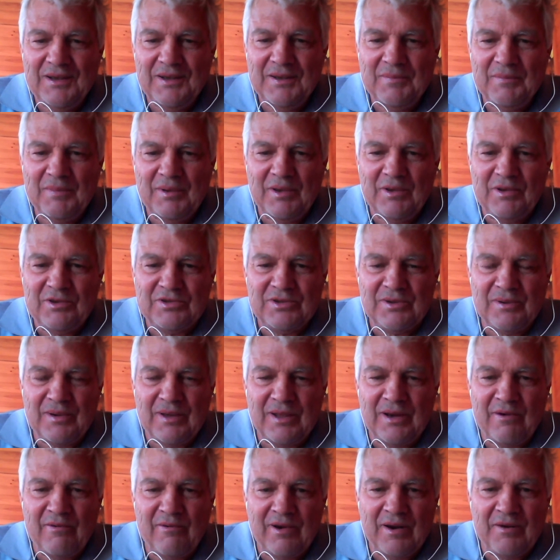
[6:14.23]
because I'm going
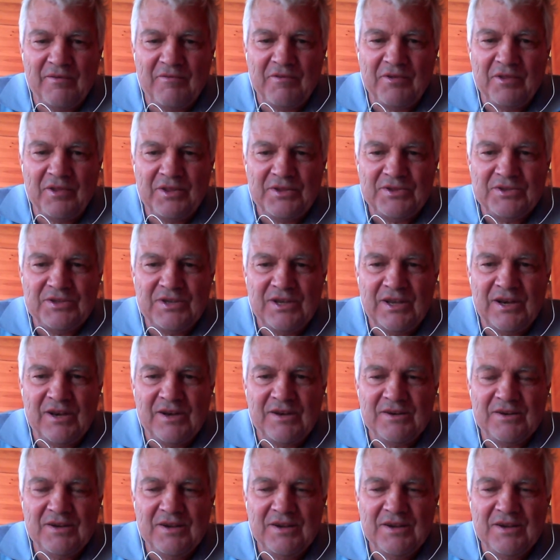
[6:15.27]
to run for the Senate,